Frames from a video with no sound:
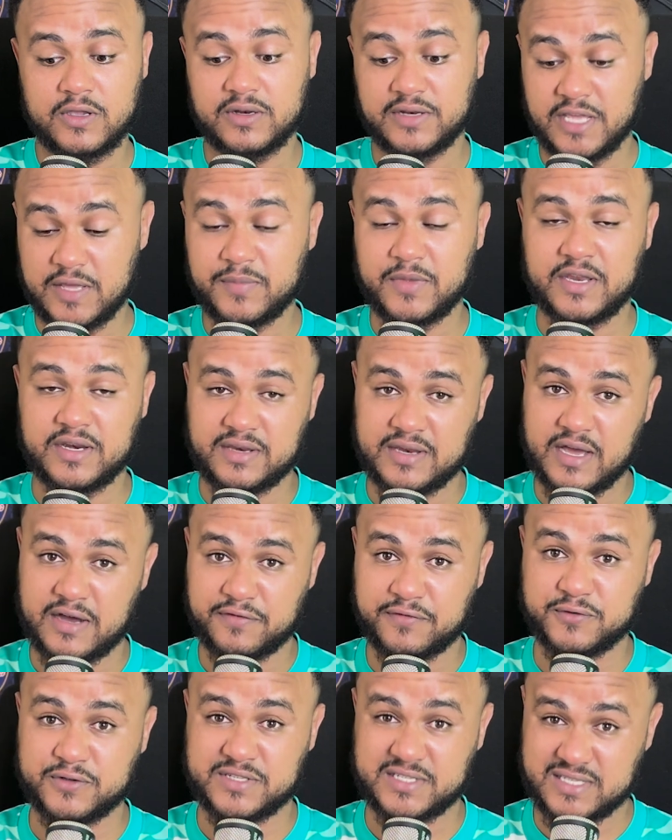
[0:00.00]
Damien
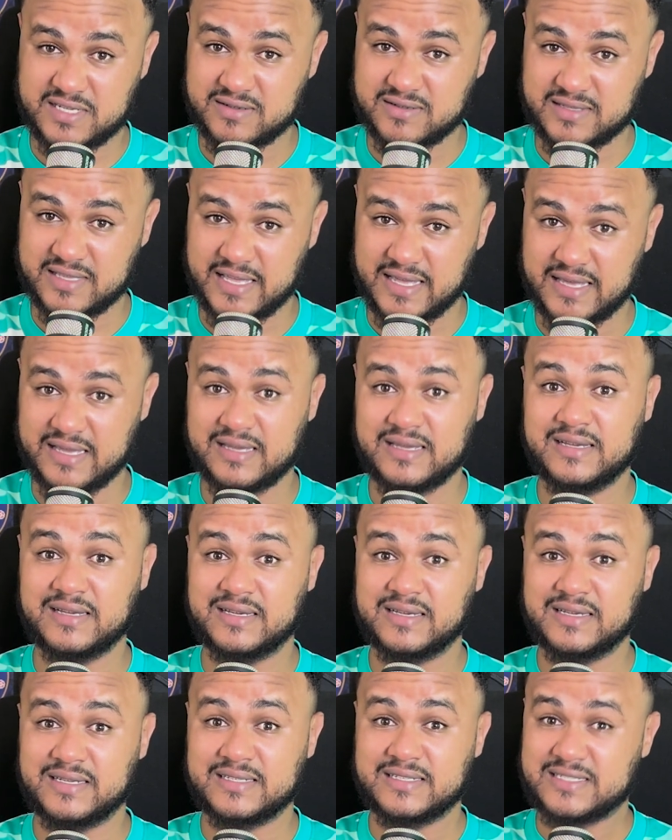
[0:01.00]
Duff was still there,
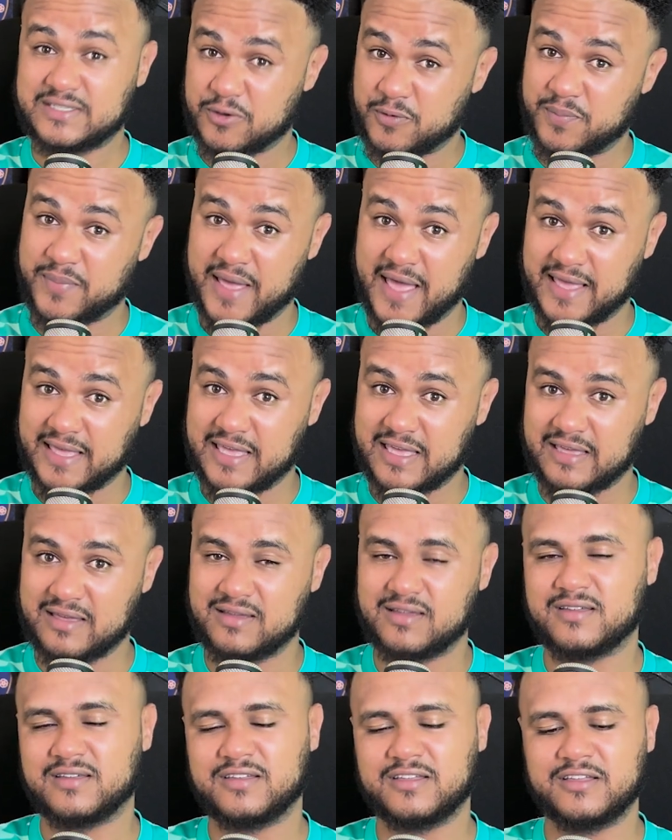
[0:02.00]
still banging.
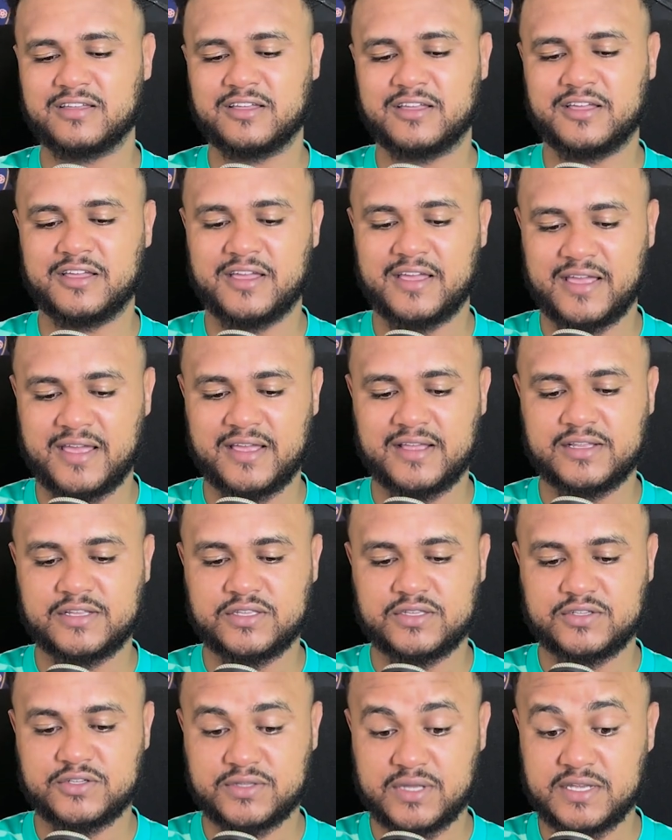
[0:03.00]

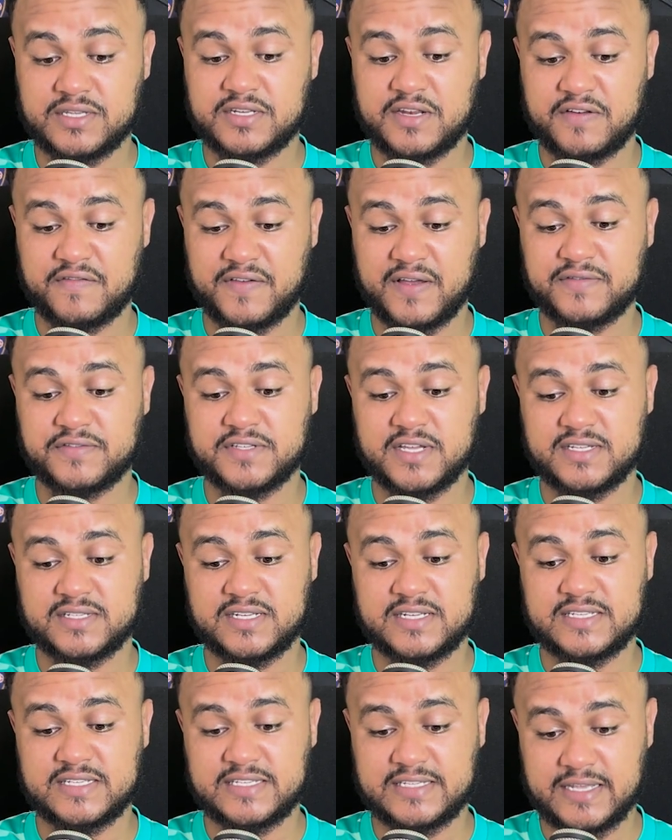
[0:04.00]

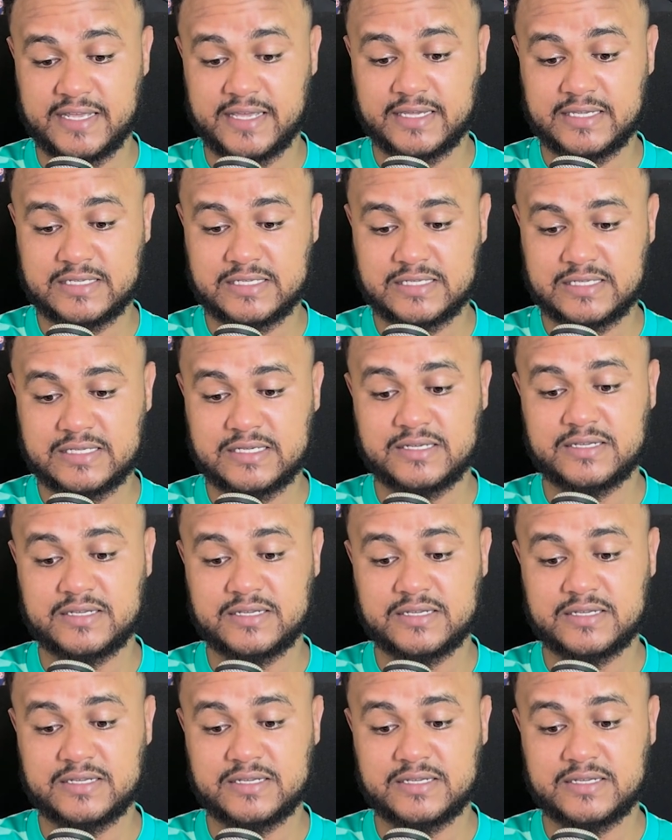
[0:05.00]
2005-2006,